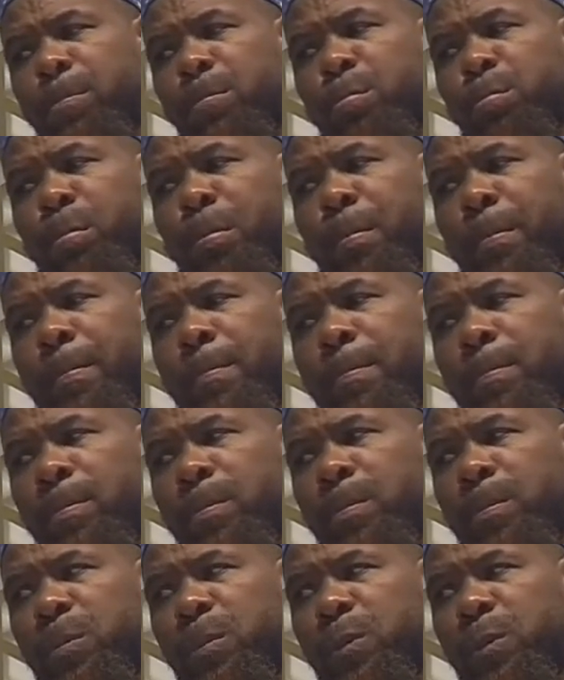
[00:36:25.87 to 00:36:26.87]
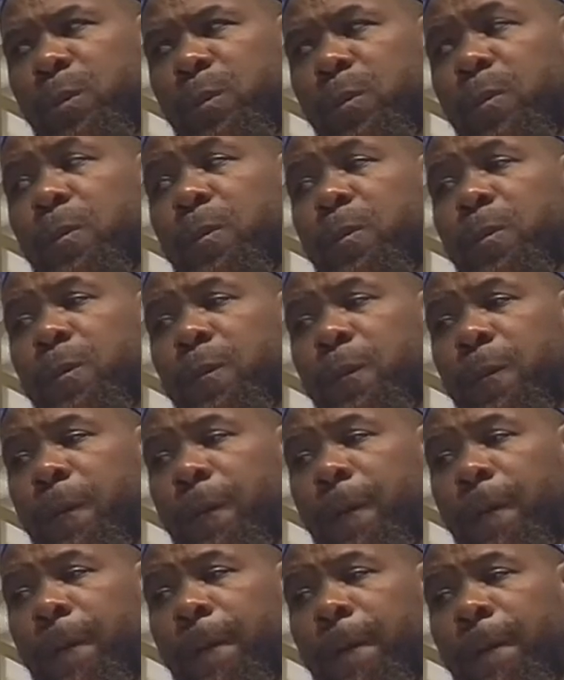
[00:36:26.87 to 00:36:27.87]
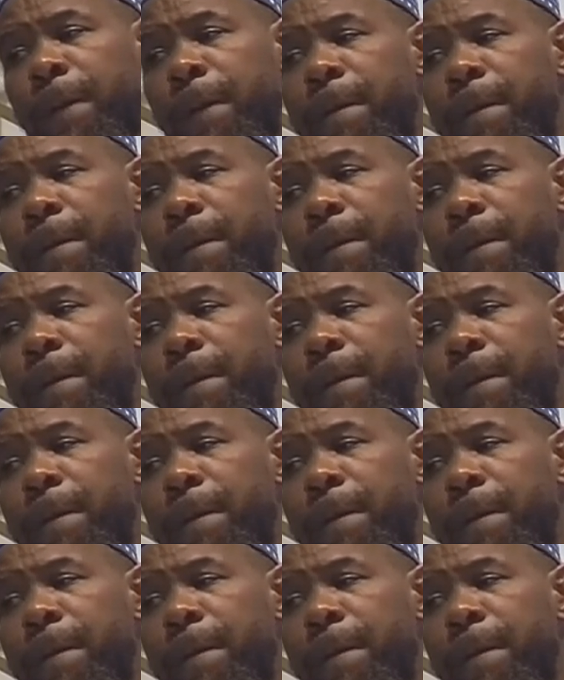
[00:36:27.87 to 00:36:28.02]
Nothing is said.